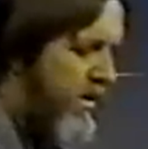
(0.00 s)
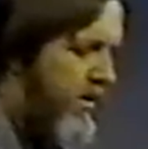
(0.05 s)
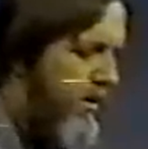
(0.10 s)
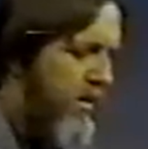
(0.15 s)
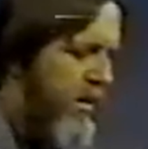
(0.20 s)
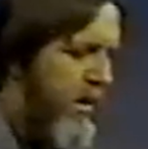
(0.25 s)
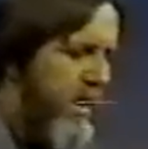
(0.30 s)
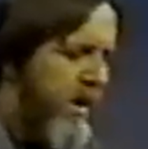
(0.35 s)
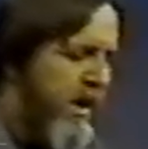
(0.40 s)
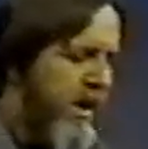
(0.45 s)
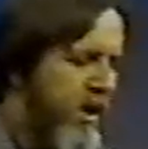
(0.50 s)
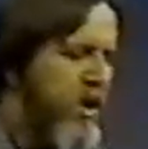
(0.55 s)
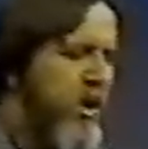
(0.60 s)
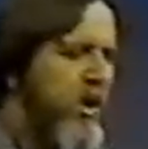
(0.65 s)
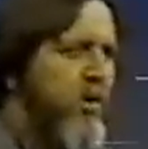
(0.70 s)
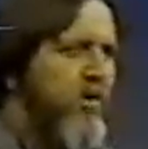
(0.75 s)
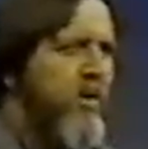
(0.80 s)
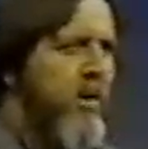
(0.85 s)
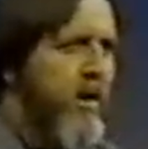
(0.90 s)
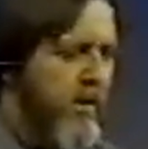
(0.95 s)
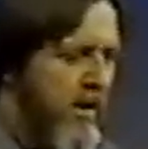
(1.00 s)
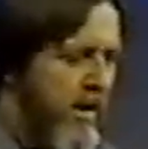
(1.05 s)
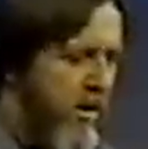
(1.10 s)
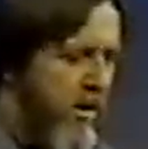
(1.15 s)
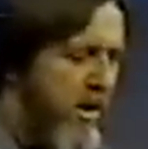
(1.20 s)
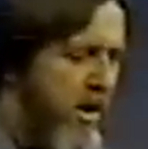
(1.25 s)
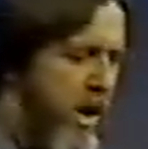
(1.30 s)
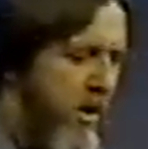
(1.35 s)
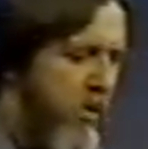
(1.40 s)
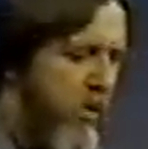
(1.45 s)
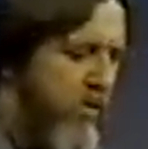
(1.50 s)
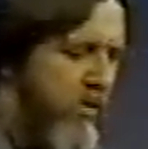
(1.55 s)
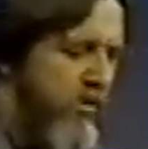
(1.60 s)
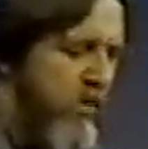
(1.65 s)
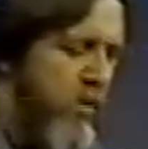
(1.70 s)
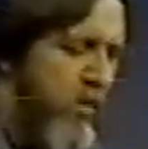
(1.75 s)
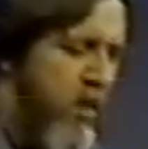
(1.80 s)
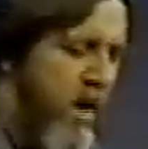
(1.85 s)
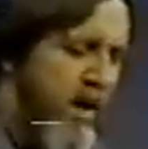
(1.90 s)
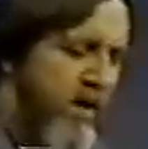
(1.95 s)
the issue that Derrida wants
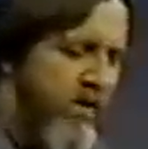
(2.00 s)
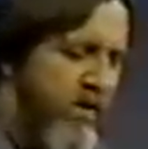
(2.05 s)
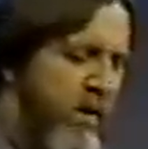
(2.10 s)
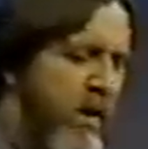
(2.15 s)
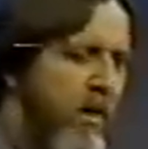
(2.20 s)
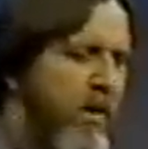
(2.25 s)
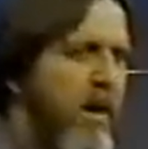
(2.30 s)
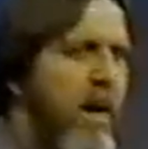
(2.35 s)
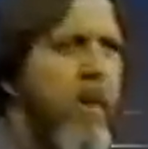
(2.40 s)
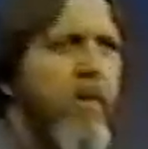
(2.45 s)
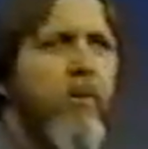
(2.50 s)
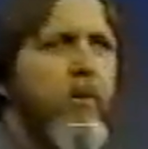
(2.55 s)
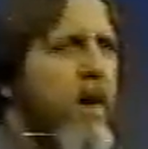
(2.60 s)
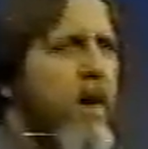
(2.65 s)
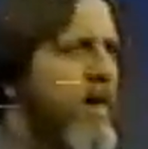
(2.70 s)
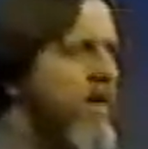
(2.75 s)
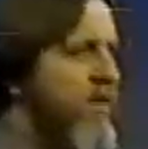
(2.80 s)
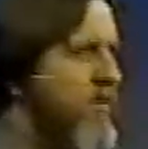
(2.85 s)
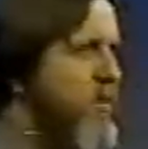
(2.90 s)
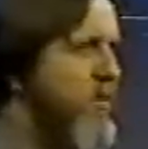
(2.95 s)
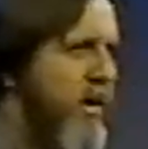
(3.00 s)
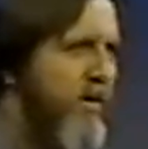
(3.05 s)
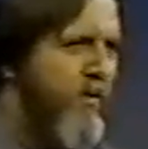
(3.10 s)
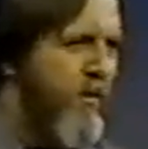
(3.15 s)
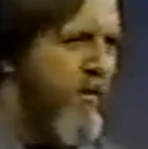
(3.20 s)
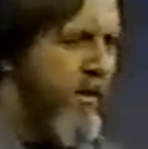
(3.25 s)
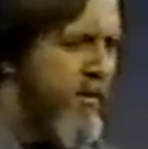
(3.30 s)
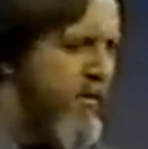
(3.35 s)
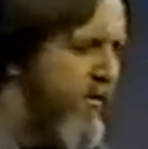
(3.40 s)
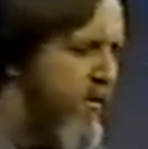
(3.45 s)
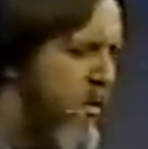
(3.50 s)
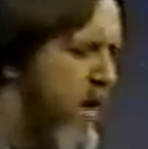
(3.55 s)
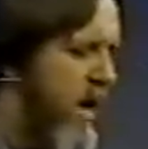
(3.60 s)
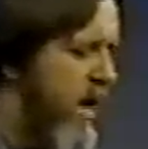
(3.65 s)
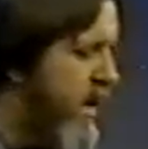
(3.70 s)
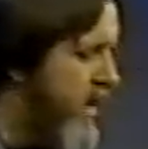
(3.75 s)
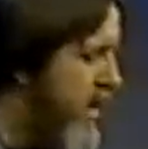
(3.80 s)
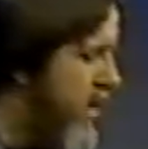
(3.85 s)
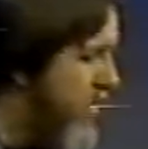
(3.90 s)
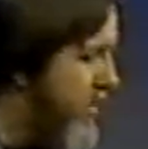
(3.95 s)
to raise there, and I will raise briefly before I
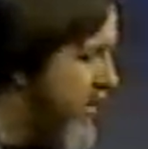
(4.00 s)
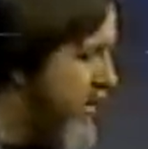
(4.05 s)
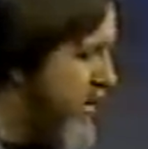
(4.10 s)
get on